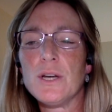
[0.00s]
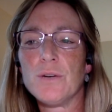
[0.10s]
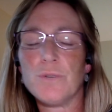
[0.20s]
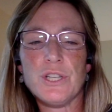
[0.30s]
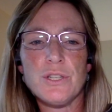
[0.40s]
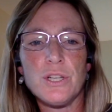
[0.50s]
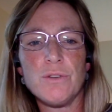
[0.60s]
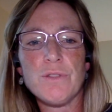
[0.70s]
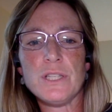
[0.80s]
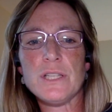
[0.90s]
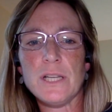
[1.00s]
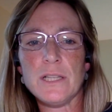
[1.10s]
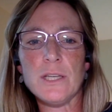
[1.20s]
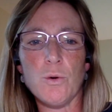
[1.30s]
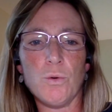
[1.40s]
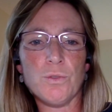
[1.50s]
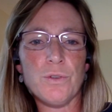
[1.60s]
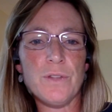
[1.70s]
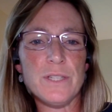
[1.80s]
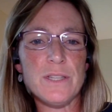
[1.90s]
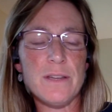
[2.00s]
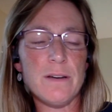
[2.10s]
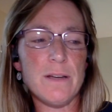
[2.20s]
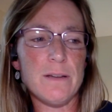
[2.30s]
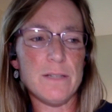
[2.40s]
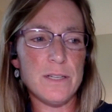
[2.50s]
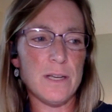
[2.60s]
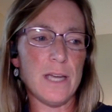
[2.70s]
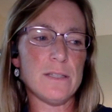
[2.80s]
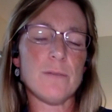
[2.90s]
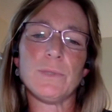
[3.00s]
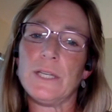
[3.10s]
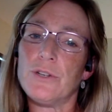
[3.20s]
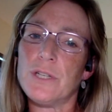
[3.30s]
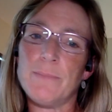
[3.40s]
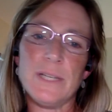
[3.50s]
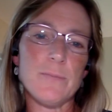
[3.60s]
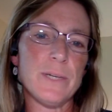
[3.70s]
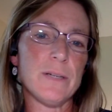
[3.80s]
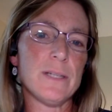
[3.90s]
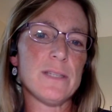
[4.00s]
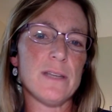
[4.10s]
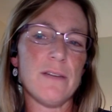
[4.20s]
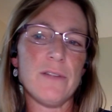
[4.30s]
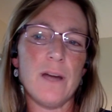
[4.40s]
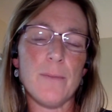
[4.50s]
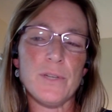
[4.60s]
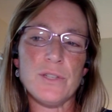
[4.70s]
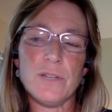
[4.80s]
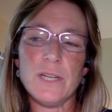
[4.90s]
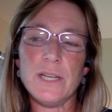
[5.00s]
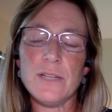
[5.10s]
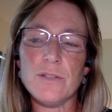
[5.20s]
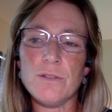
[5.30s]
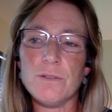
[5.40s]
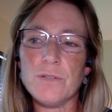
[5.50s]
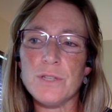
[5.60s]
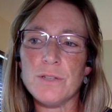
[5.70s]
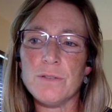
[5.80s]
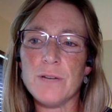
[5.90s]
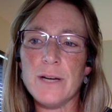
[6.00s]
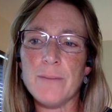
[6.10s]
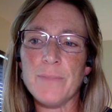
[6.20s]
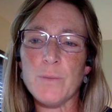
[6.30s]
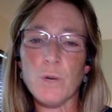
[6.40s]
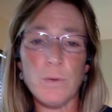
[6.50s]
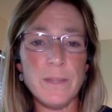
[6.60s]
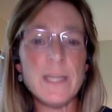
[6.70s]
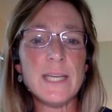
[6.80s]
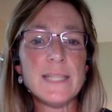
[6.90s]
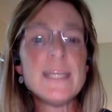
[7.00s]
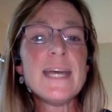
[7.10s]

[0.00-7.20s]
which is a youth that's slightly older that's there to gain some leadership experience and have the opportunity to work with the kids.